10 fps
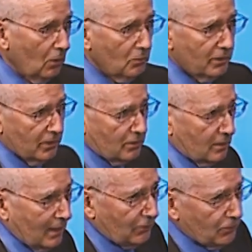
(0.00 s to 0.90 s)
don't
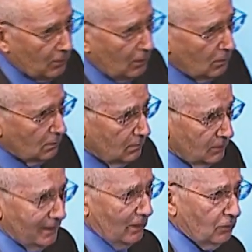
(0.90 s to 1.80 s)
just get your own
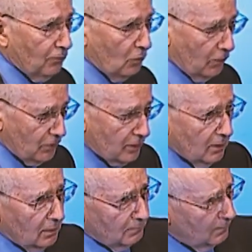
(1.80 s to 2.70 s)
sales force
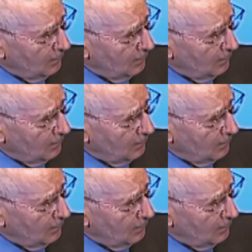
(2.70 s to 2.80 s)
to